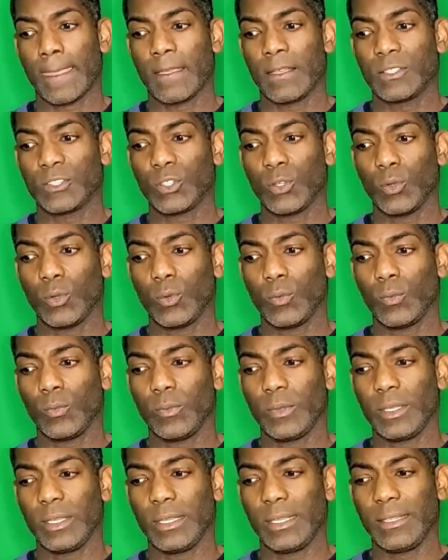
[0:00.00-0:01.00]
So
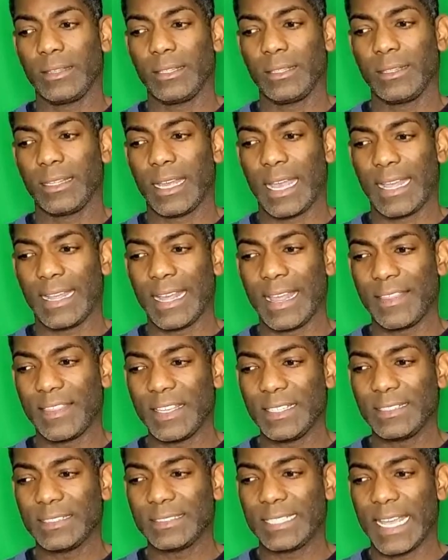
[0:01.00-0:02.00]
I
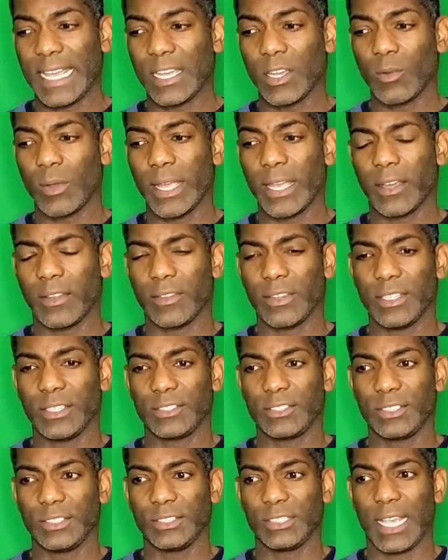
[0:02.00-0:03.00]
think the takeaway on this is,